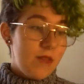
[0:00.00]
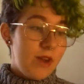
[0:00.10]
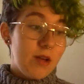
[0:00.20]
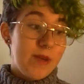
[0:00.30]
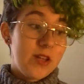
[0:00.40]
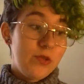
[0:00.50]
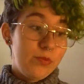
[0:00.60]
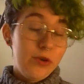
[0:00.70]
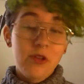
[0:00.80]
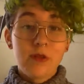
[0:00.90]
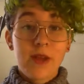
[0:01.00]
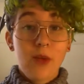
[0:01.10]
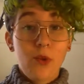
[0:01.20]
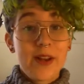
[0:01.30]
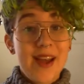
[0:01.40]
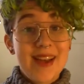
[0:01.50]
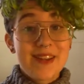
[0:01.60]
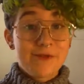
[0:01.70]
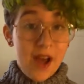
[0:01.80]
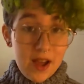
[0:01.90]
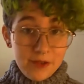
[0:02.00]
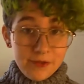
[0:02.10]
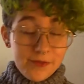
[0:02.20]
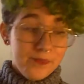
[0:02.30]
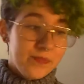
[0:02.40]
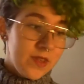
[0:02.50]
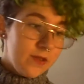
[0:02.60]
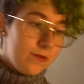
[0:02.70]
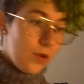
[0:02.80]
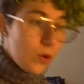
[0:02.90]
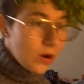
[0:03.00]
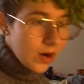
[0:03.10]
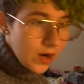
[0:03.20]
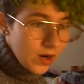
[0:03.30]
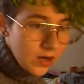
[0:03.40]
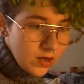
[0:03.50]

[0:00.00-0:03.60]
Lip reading: recommend you brew them at 195 for,